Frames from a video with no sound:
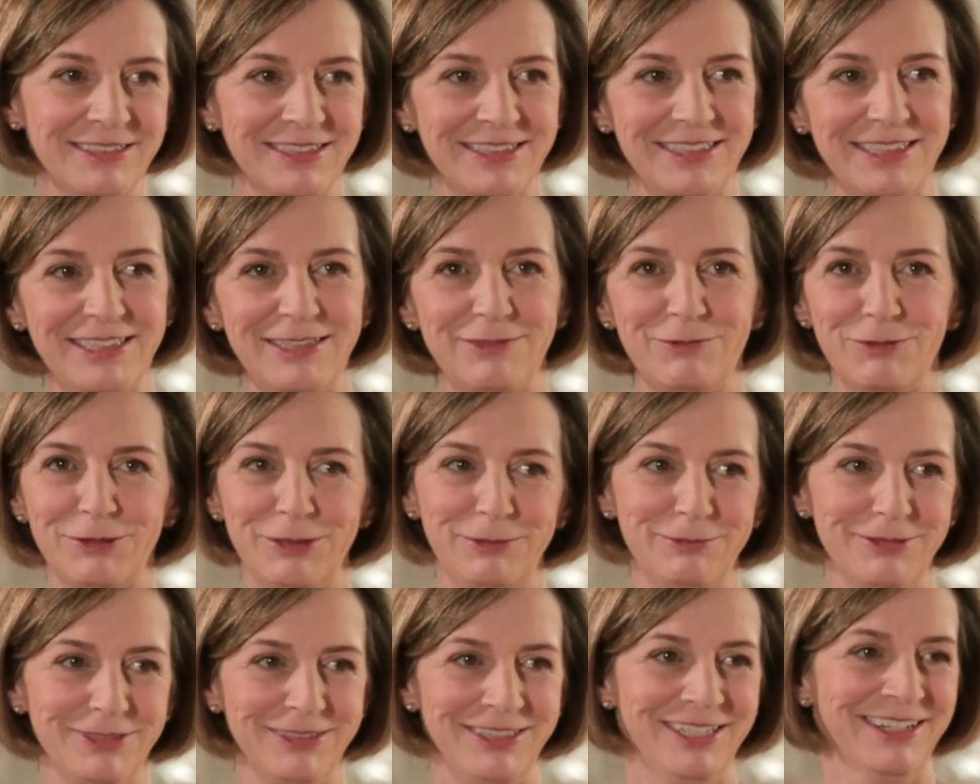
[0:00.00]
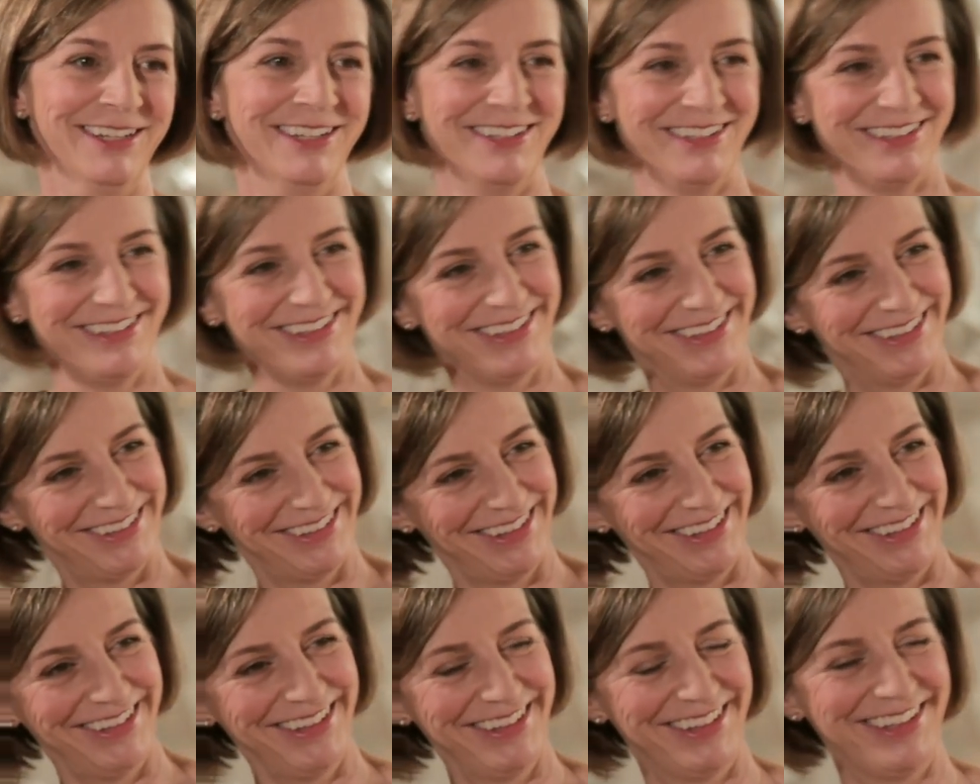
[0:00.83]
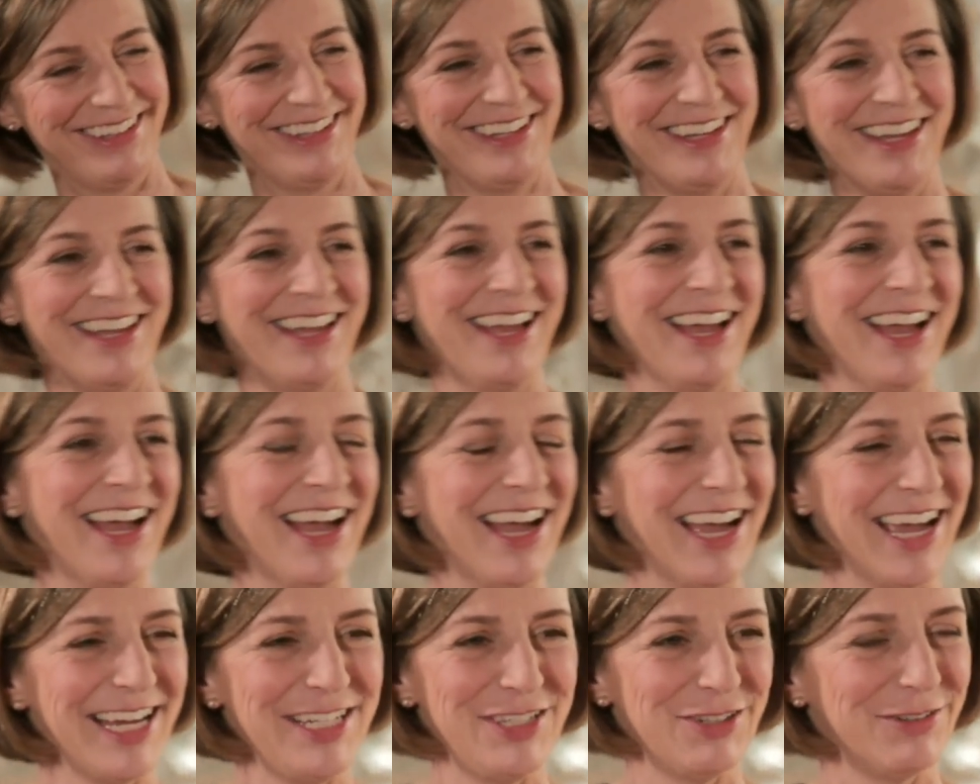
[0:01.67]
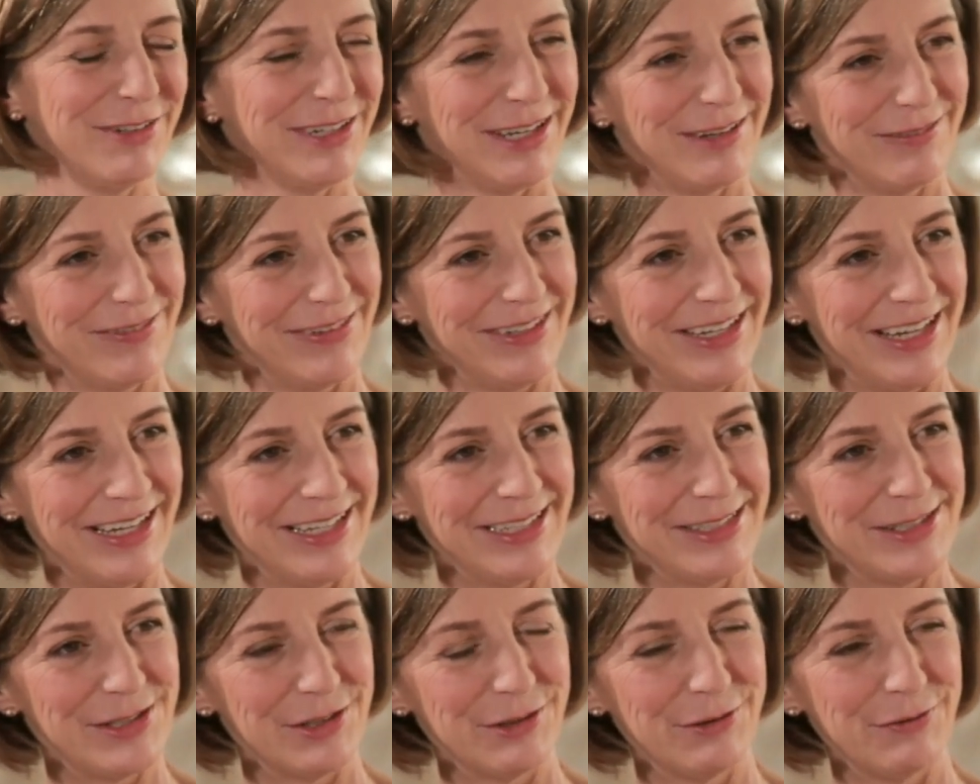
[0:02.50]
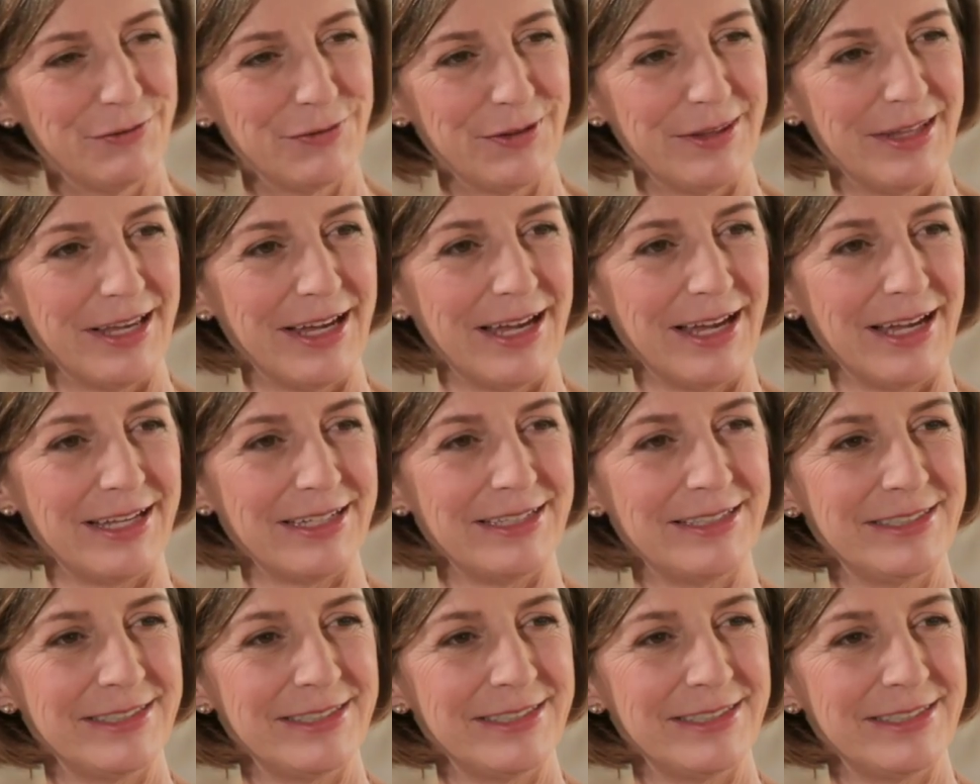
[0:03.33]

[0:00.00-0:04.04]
Everyone. I don't have an answer for that.